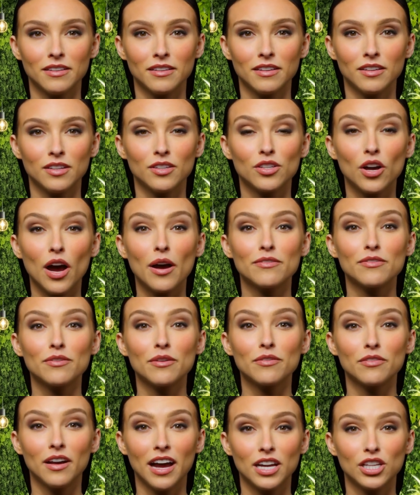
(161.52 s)
Soft
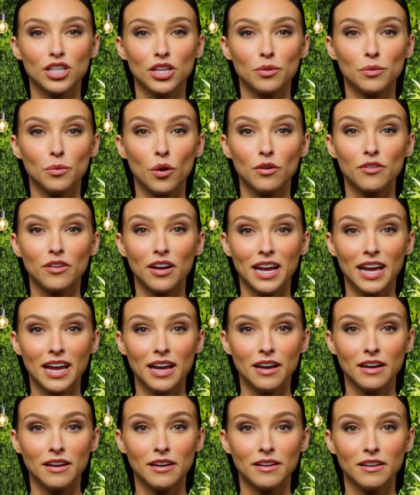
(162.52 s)
reflection woven
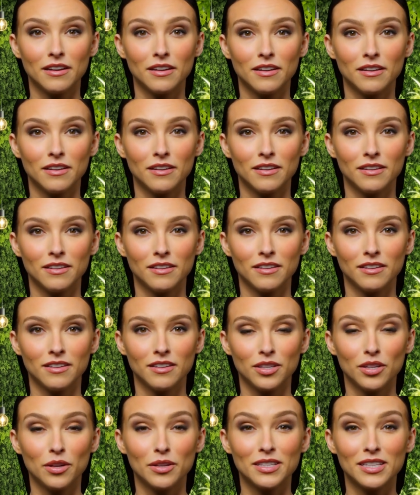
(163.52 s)
in.
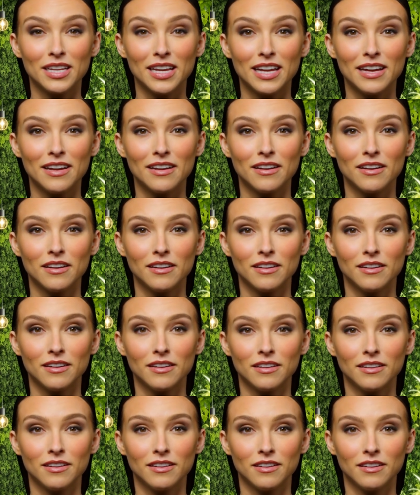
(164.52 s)
You see,
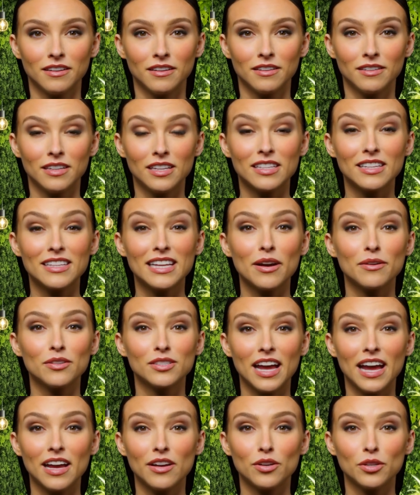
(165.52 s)
this is how
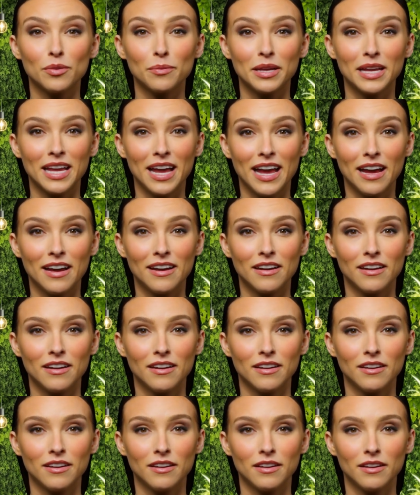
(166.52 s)
cycles begin.
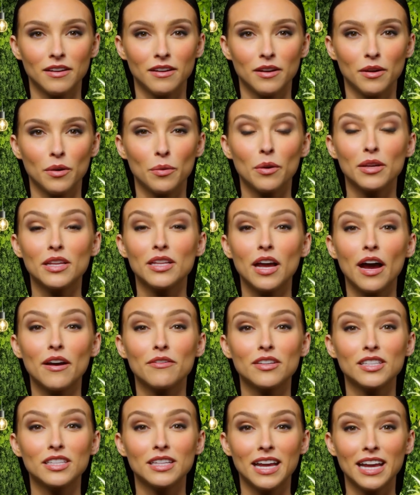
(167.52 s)
When love
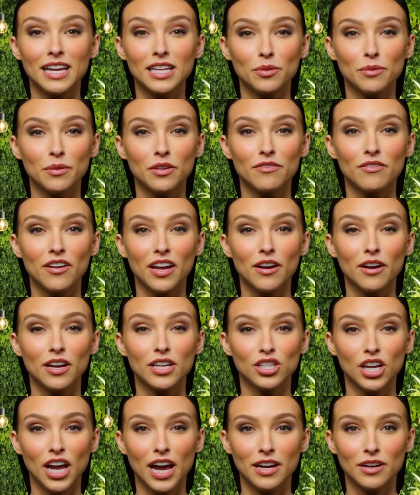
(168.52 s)
is laced with fear in
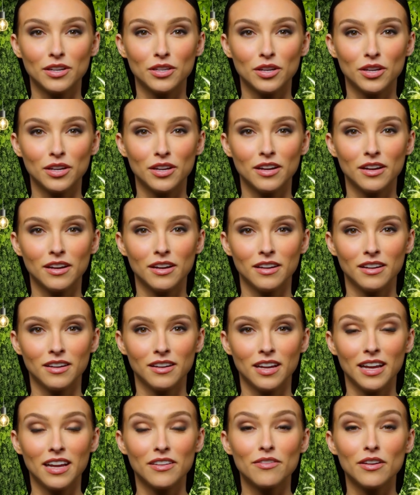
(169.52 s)
childhood,
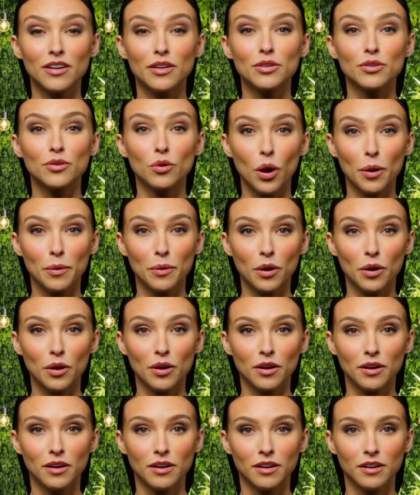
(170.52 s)
it feels normal.
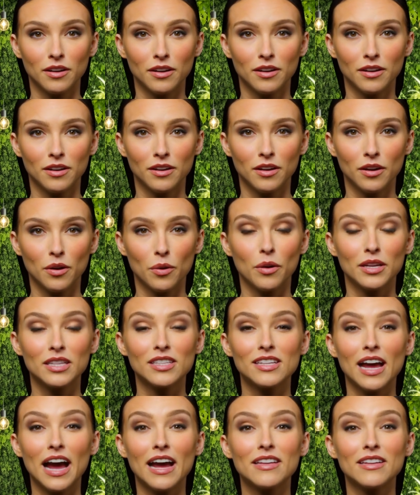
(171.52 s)
When
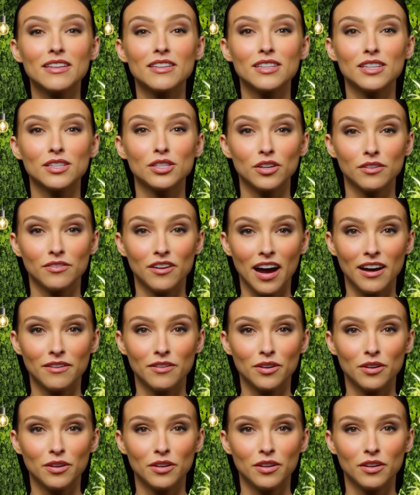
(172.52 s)
silence is
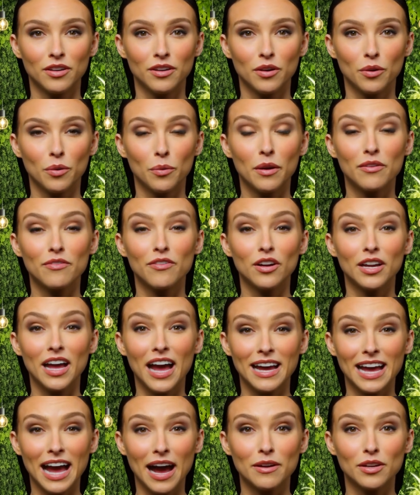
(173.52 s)
survival, we
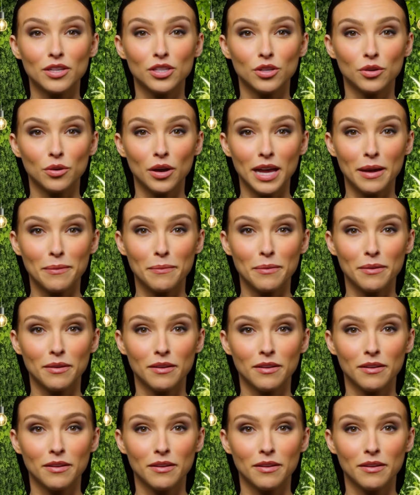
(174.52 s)
forget how to scream.